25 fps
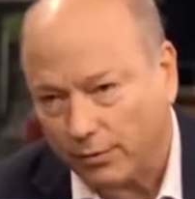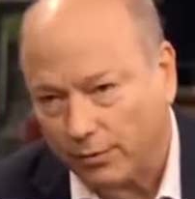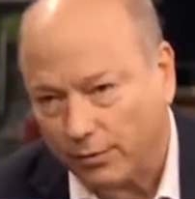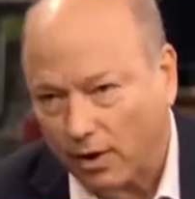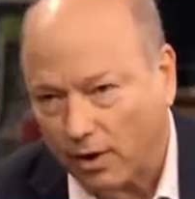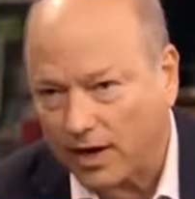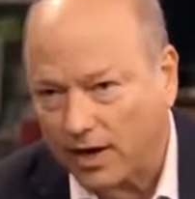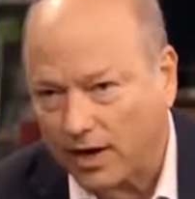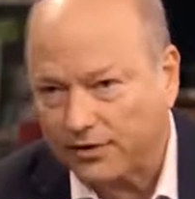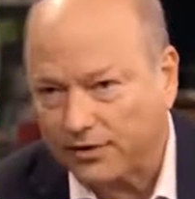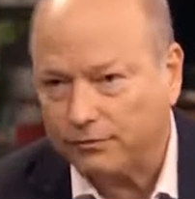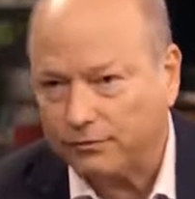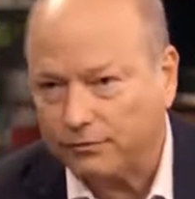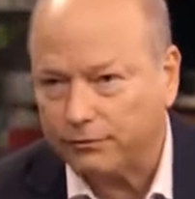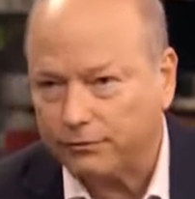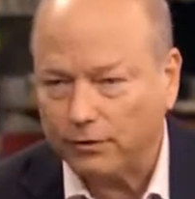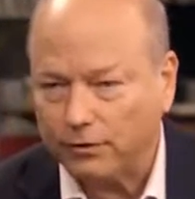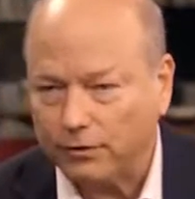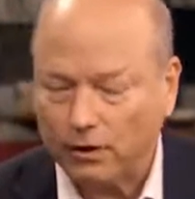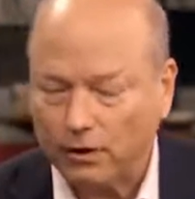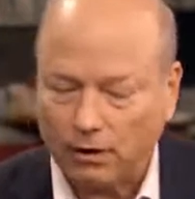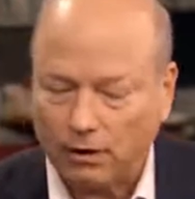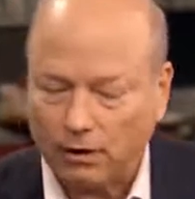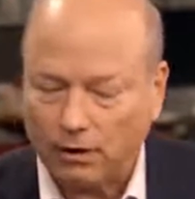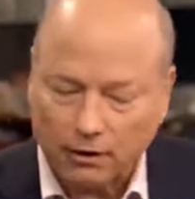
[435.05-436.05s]
rise and
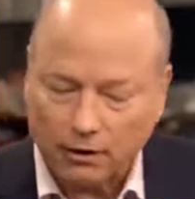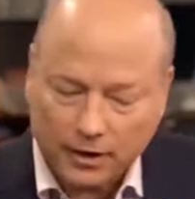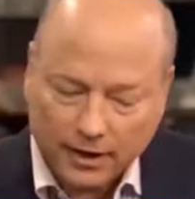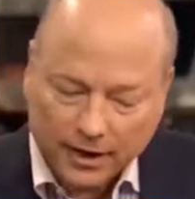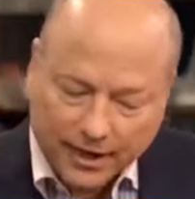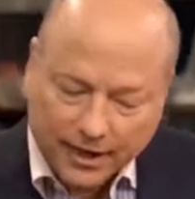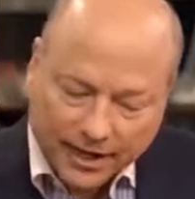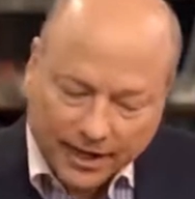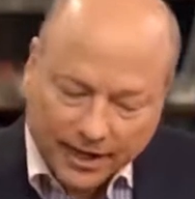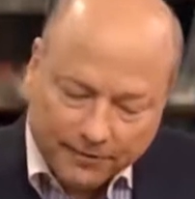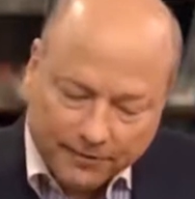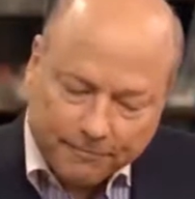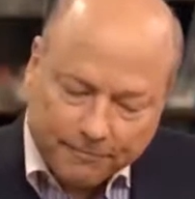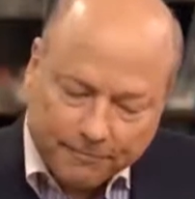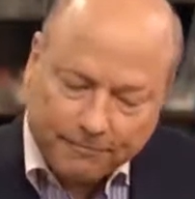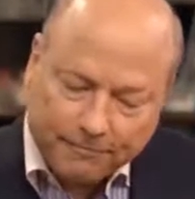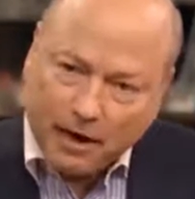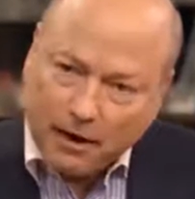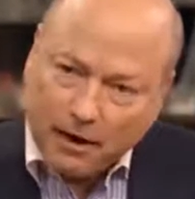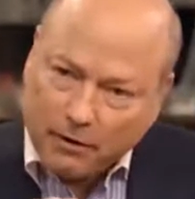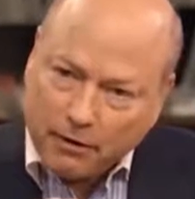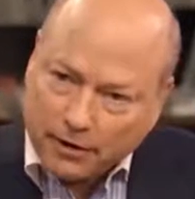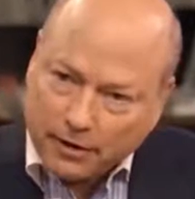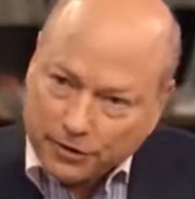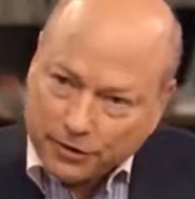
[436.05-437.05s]
fall in
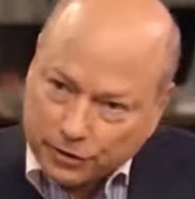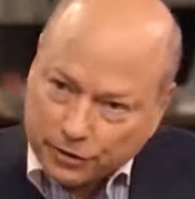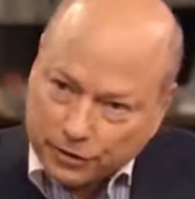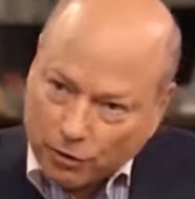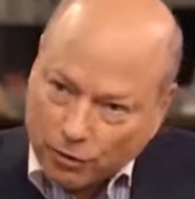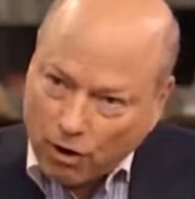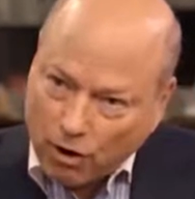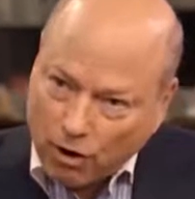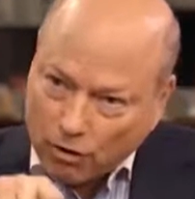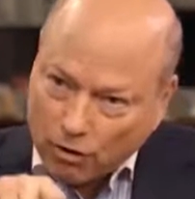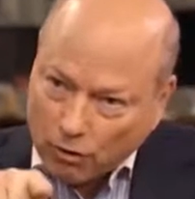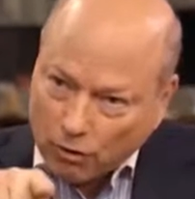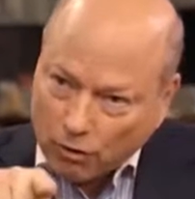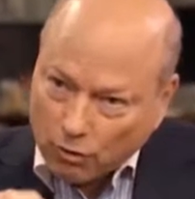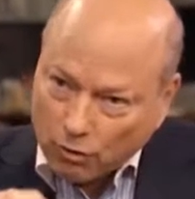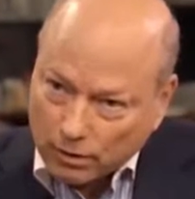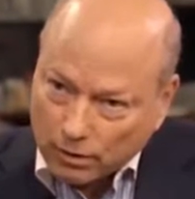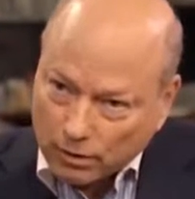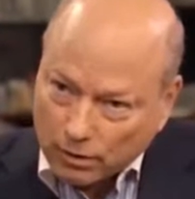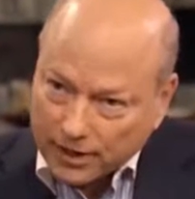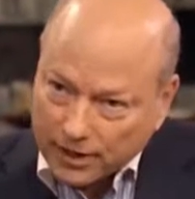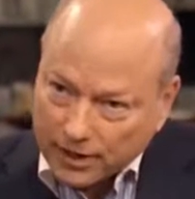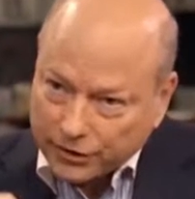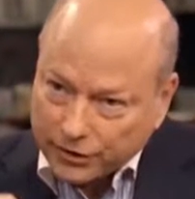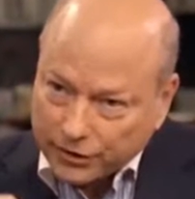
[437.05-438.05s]
very strong
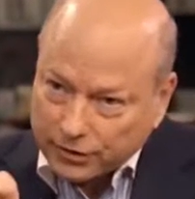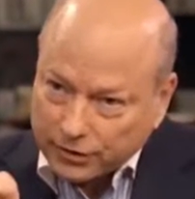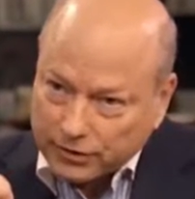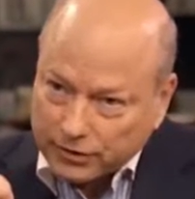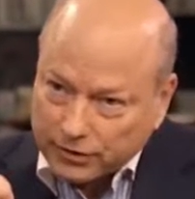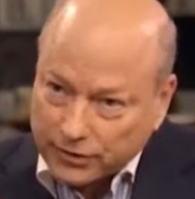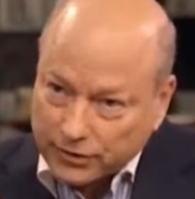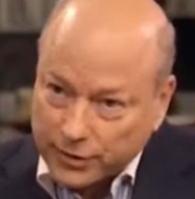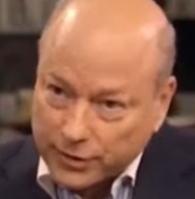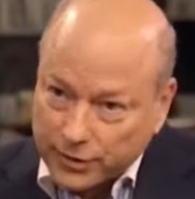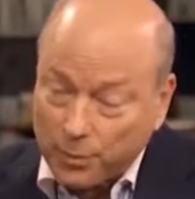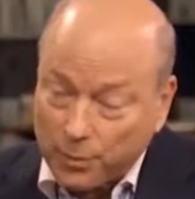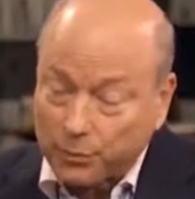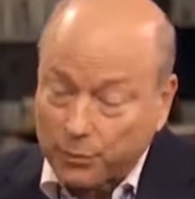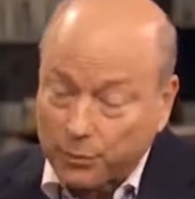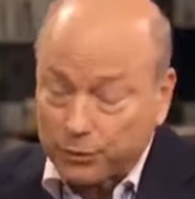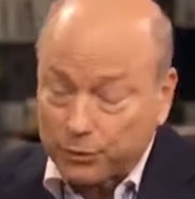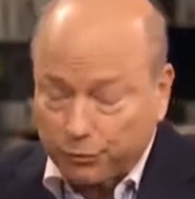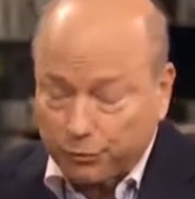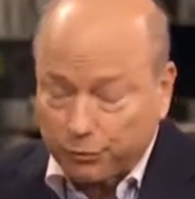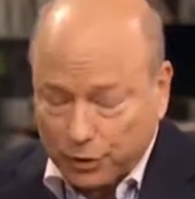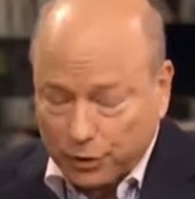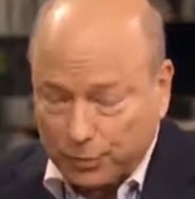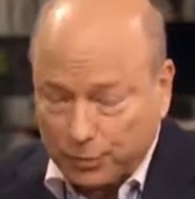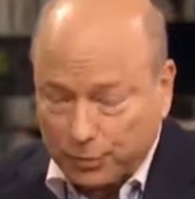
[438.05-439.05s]
correlation to the
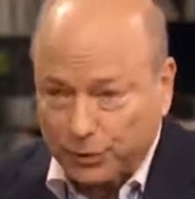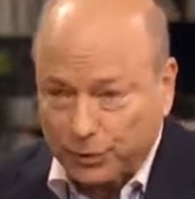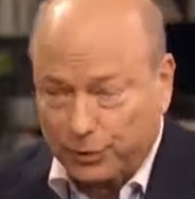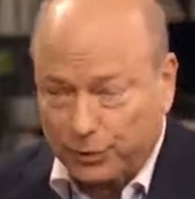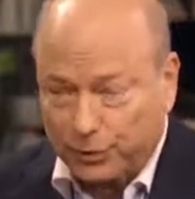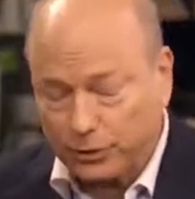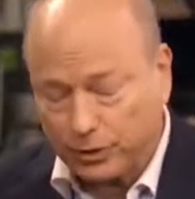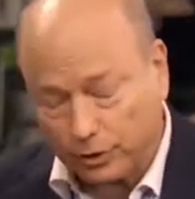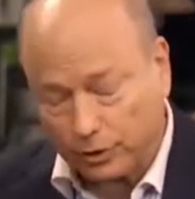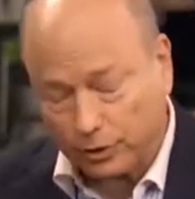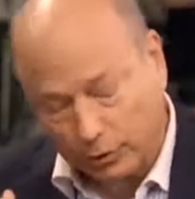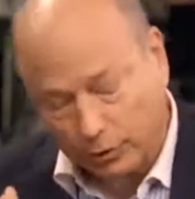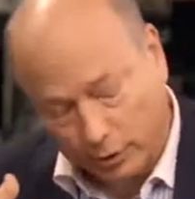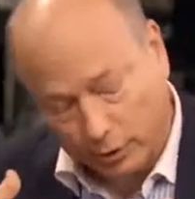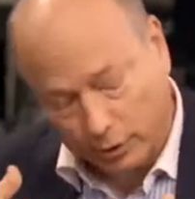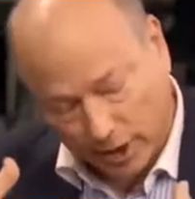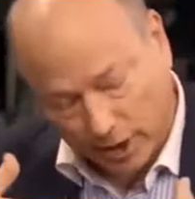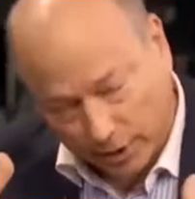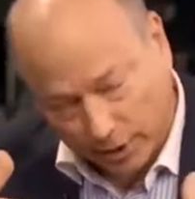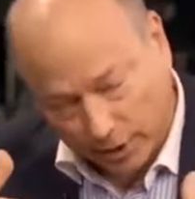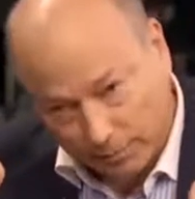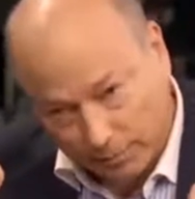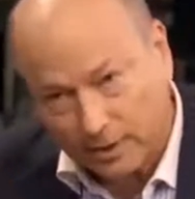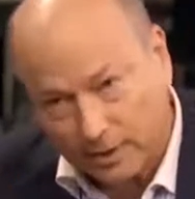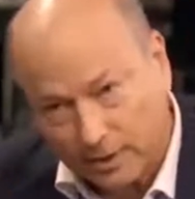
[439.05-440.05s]
number of people who are
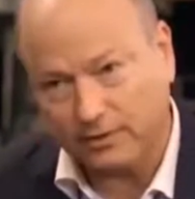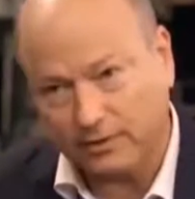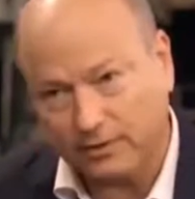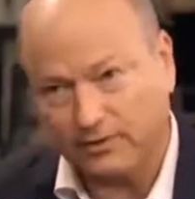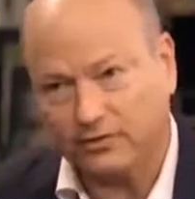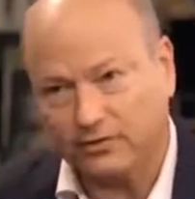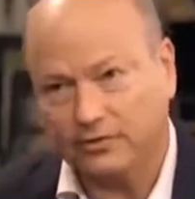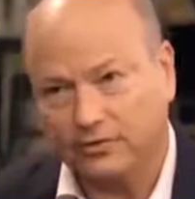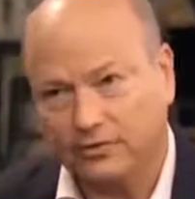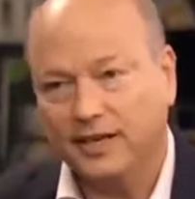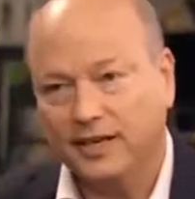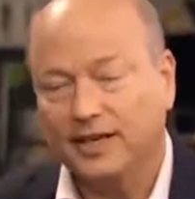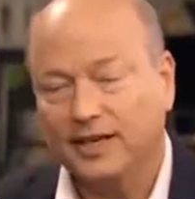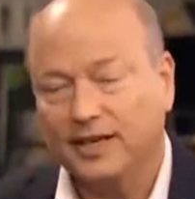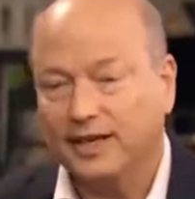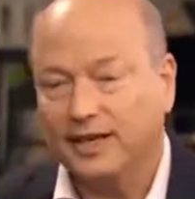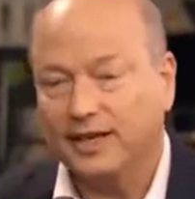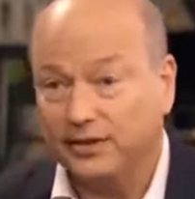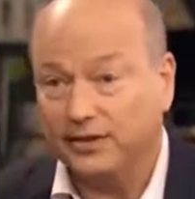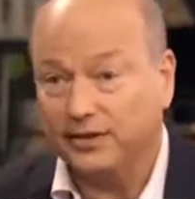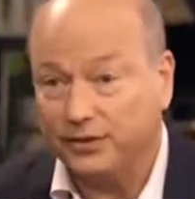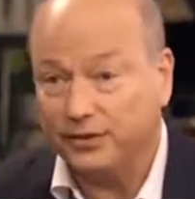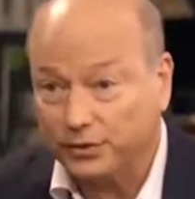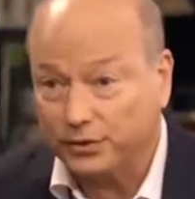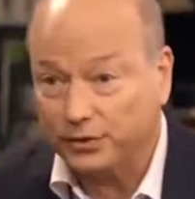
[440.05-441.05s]
creating peace
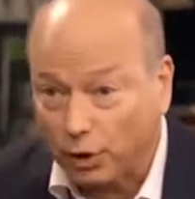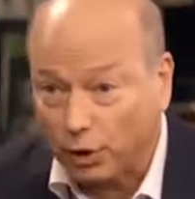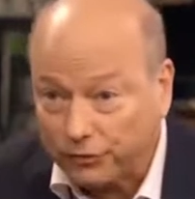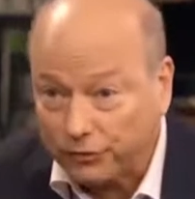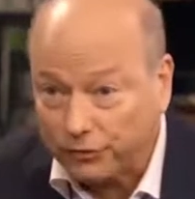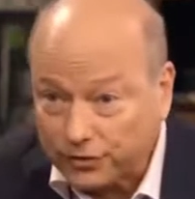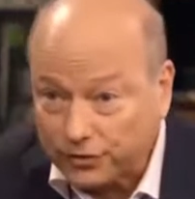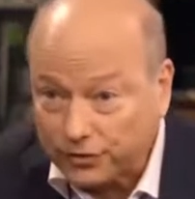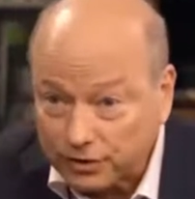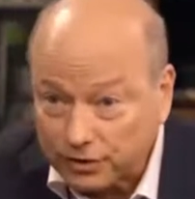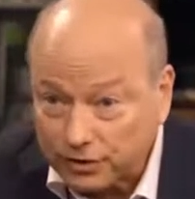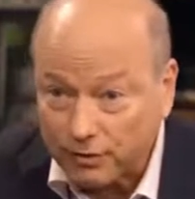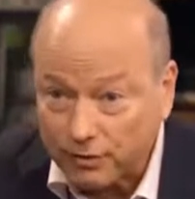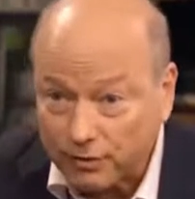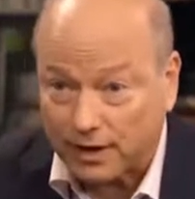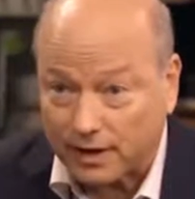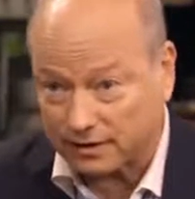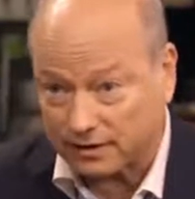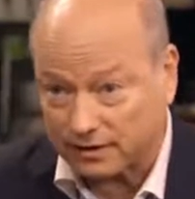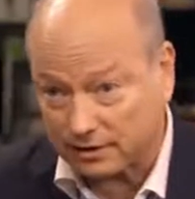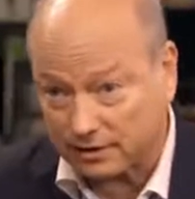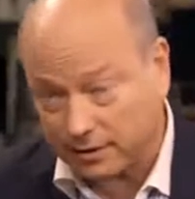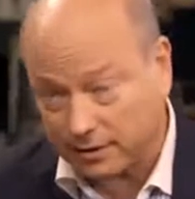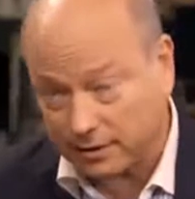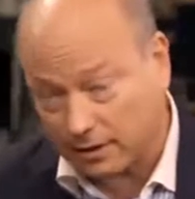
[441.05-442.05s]
and dissolving
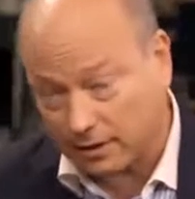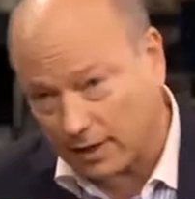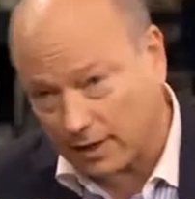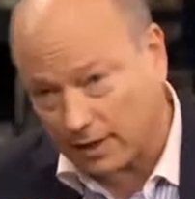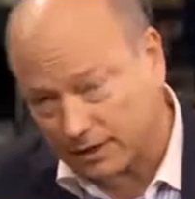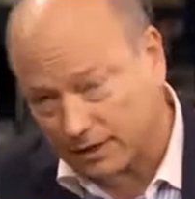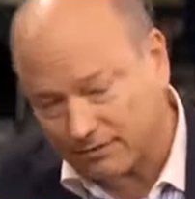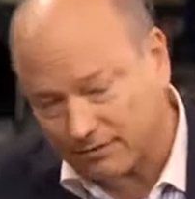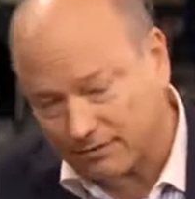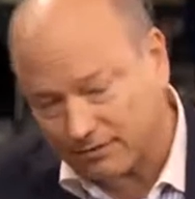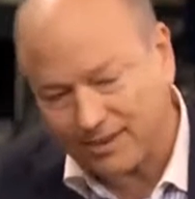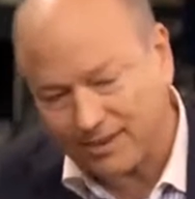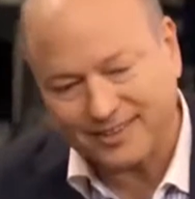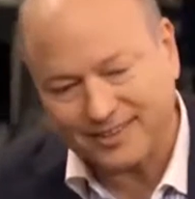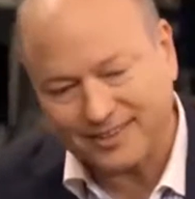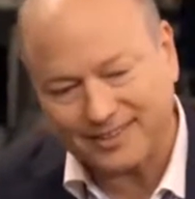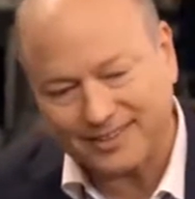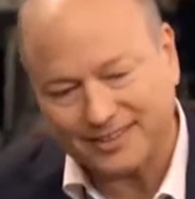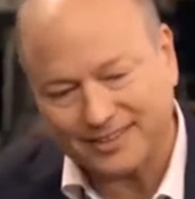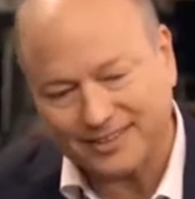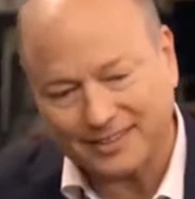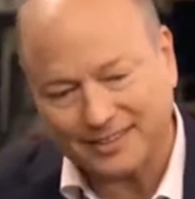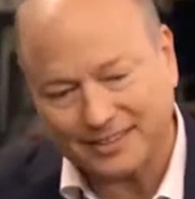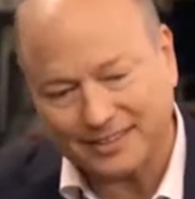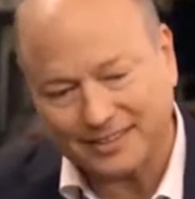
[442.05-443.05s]
stress in the collective
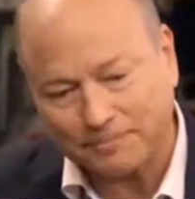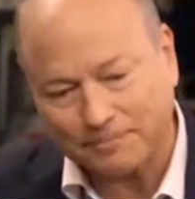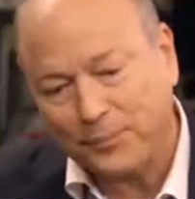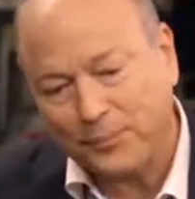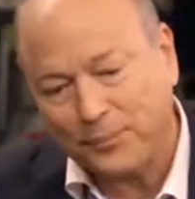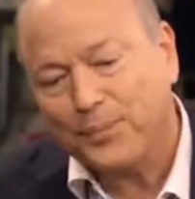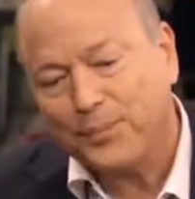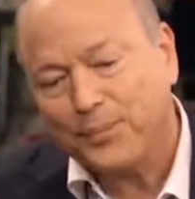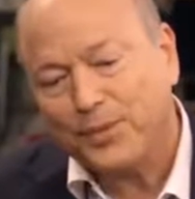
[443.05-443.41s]
consciousness.